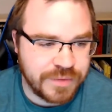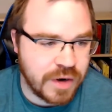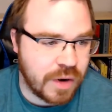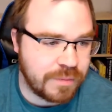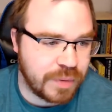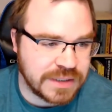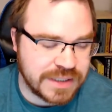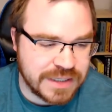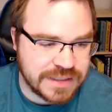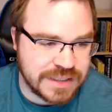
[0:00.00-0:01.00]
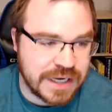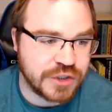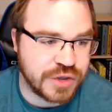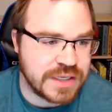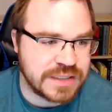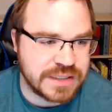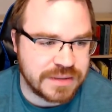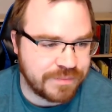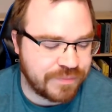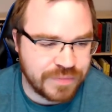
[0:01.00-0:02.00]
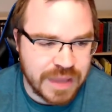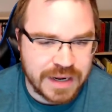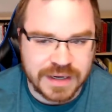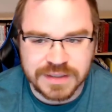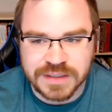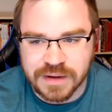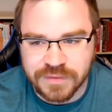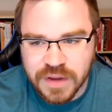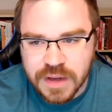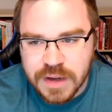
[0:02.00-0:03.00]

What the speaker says: unpleasantness and injuries and that kind of stuff,